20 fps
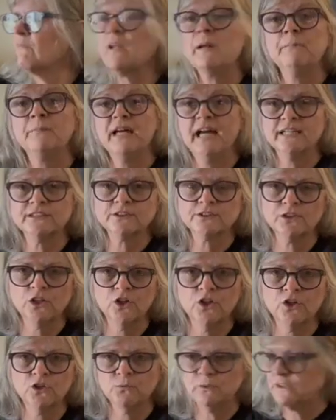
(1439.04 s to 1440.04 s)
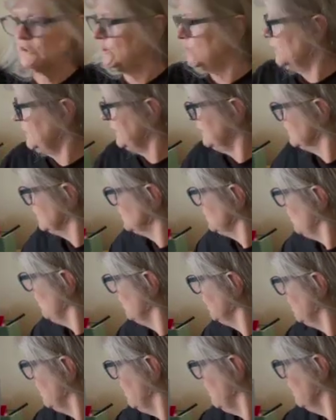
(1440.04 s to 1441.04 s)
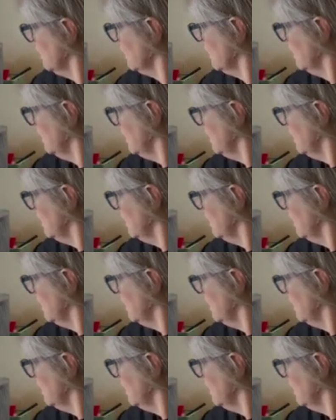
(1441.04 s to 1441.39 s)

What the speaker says: Pat Sloan was doing the sew along